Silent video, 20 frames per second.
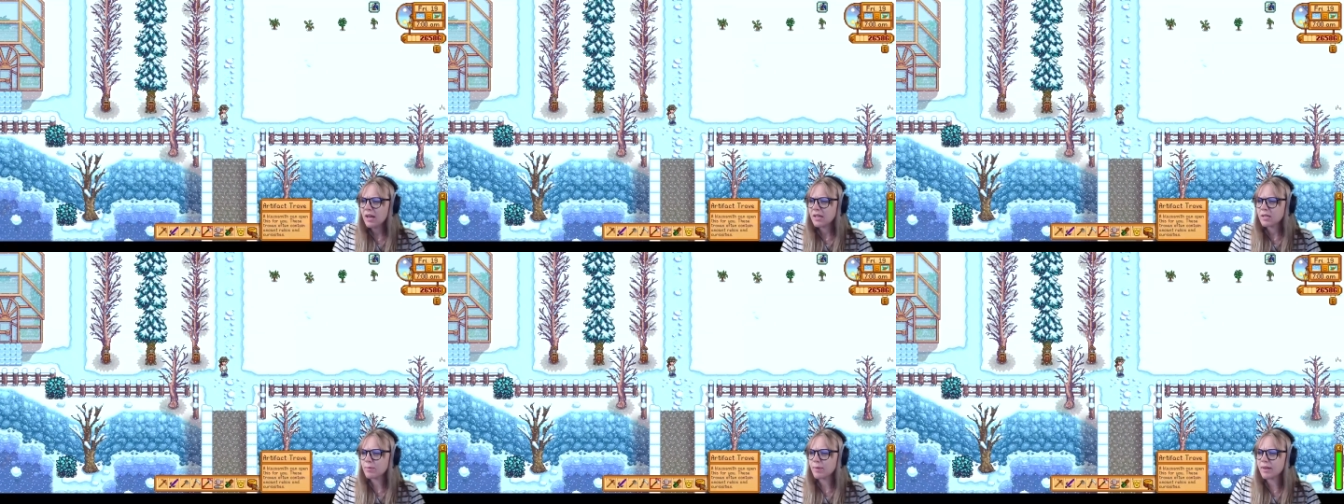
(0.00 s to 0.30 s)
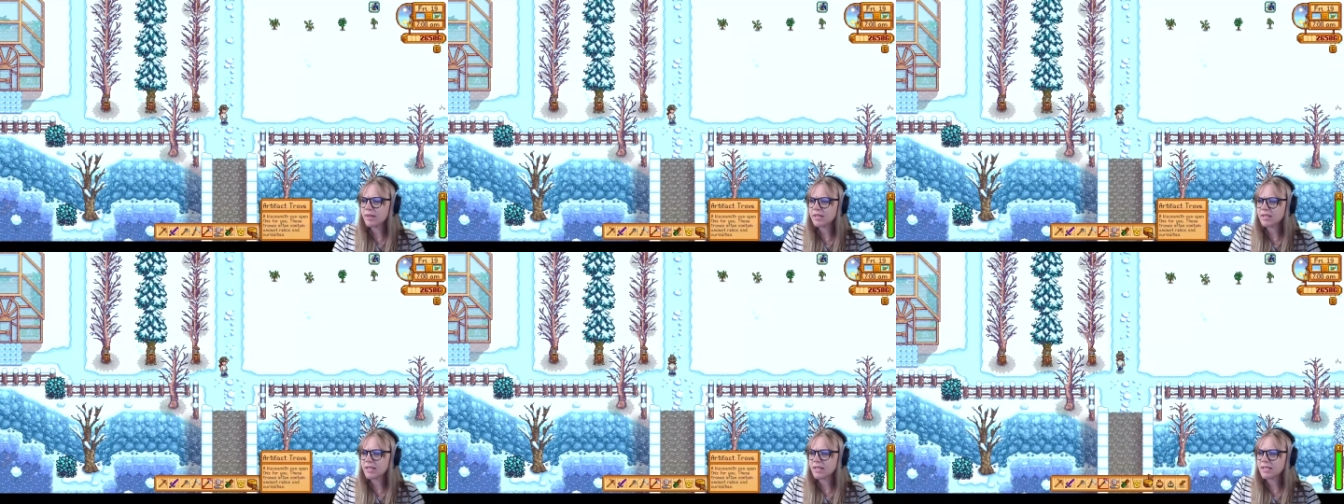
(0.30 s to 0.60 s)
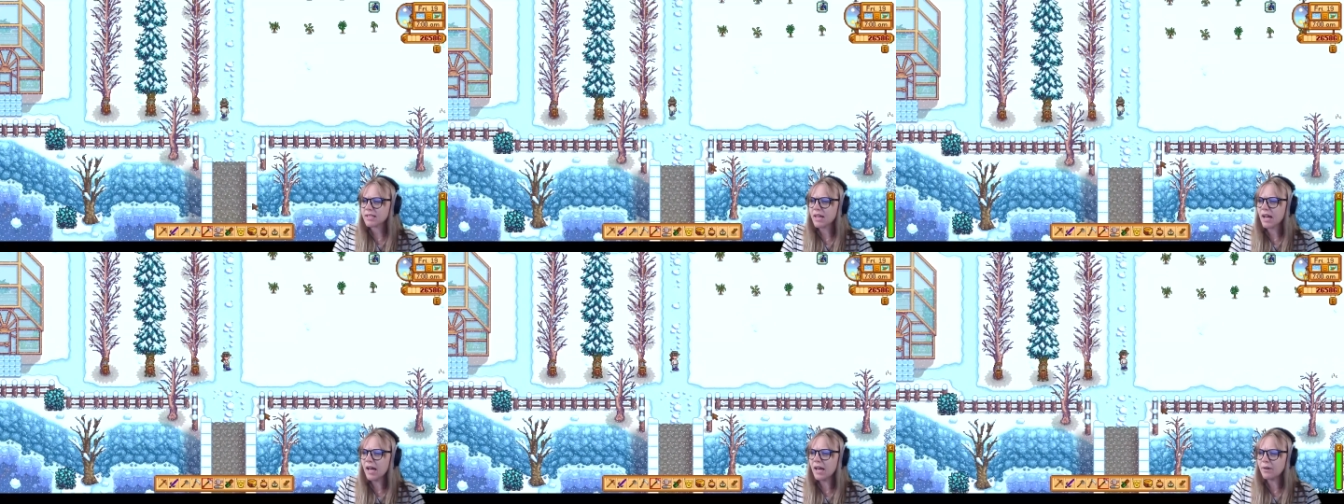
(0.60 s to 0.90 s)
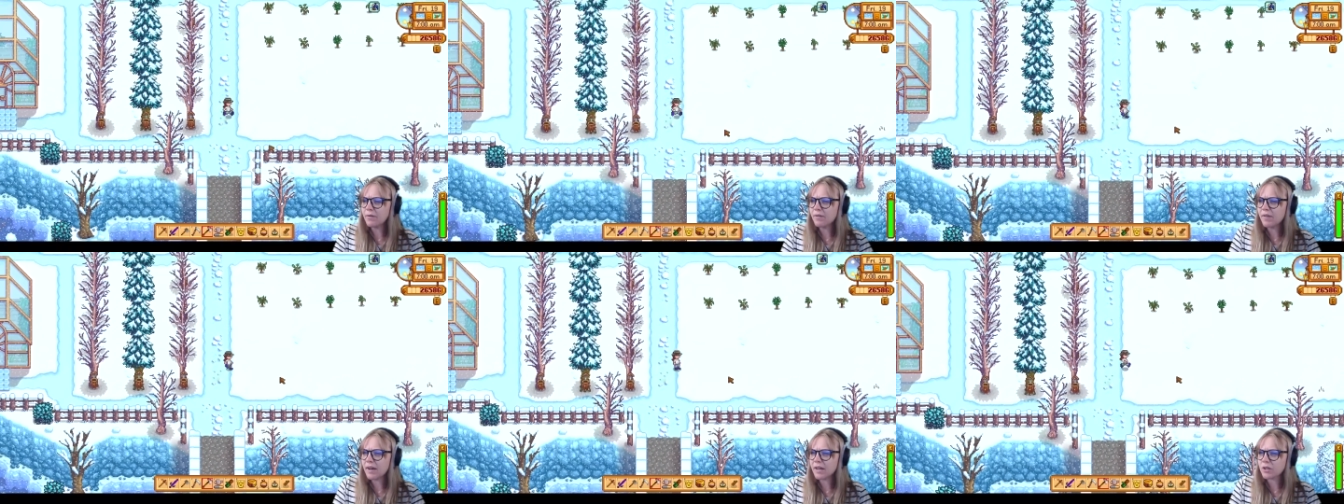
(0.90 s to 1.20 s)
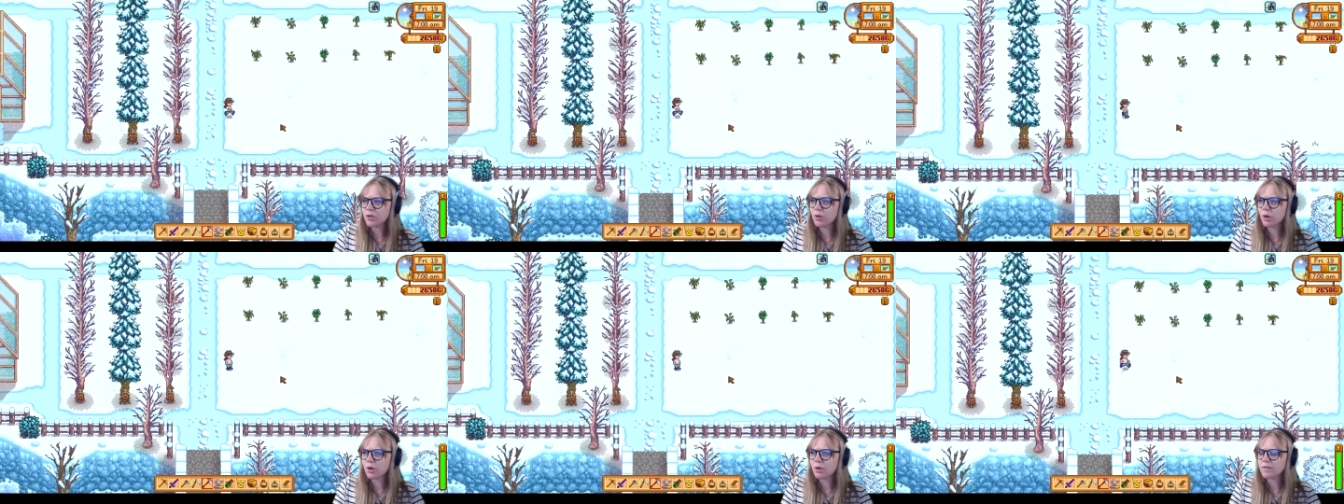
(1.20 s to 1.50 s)
as well as these
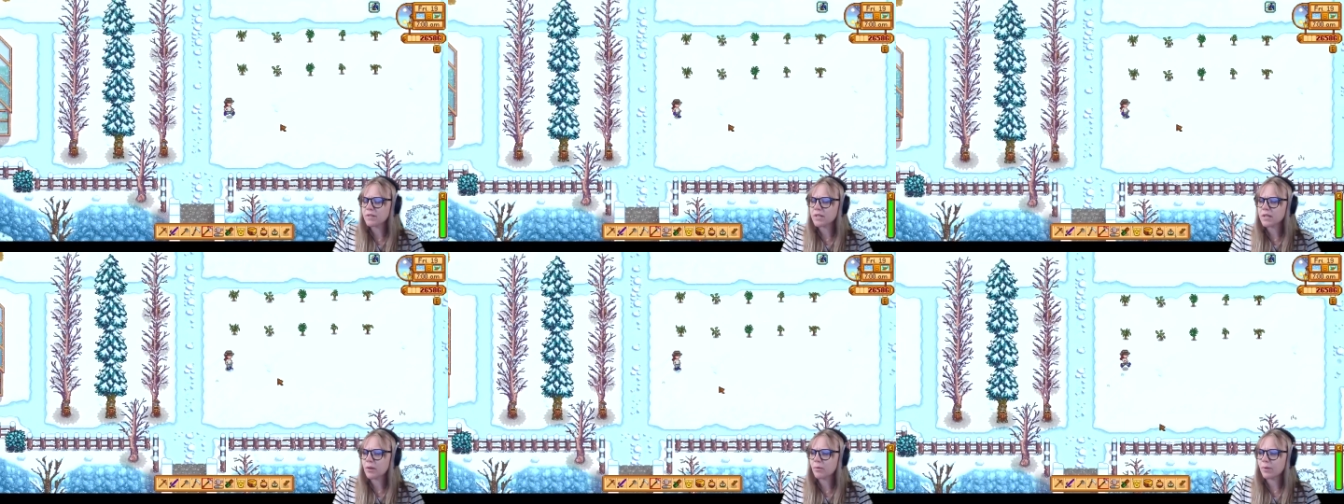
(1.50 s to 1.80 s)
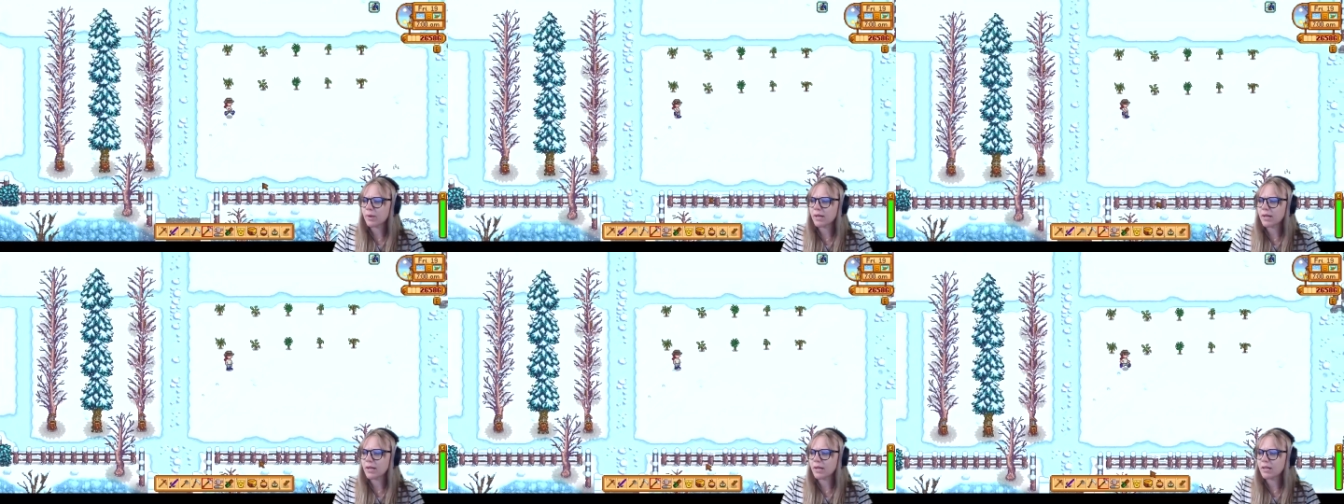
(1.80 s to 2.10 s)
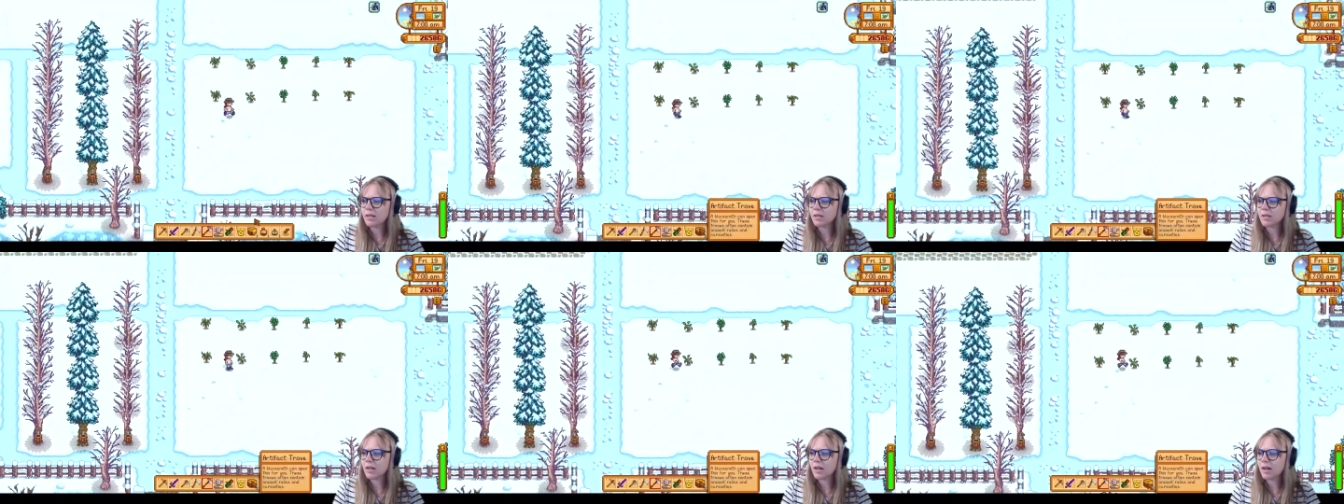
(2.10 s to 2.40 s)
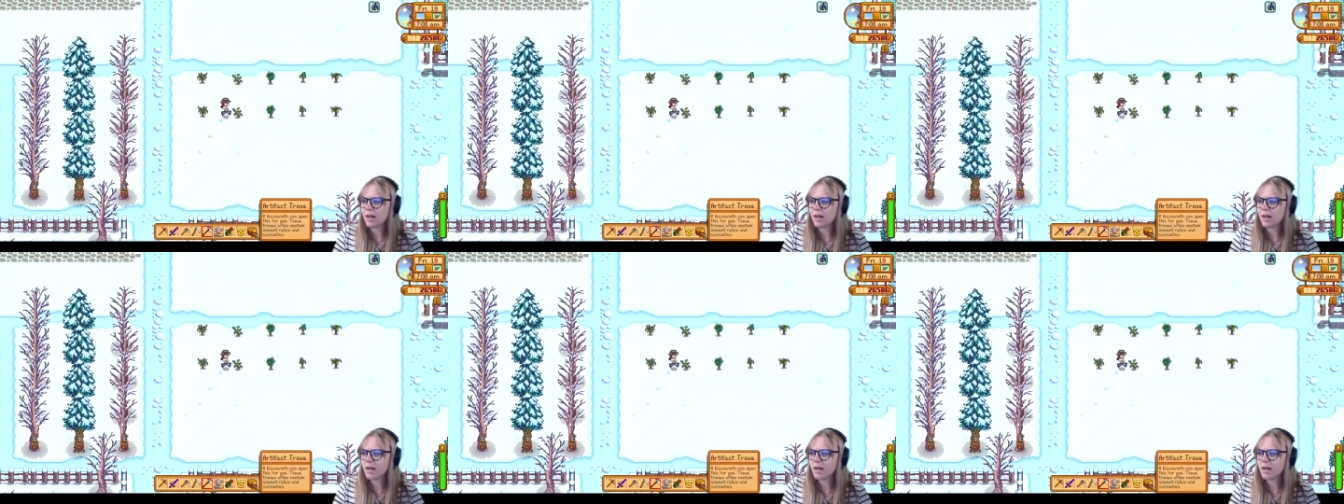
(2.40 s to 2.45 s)
artifact troves that we need.